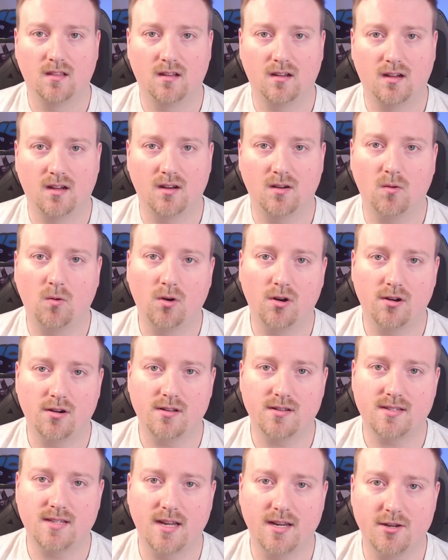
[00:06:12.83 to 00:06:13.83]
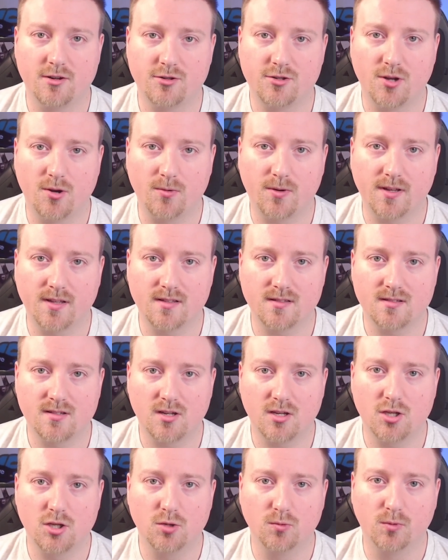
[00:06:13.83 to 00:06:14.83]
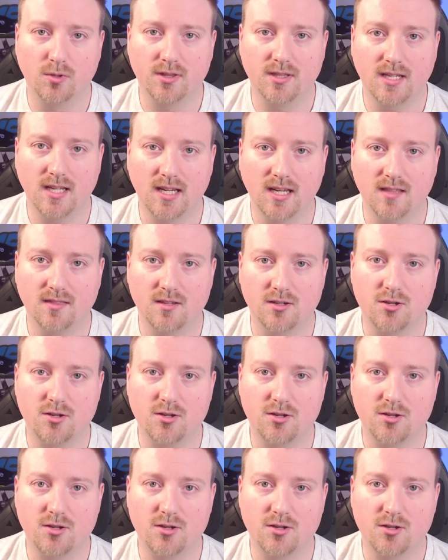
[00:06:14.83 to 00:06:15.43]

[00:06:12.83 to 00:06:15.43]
In order to send your tokens, you will need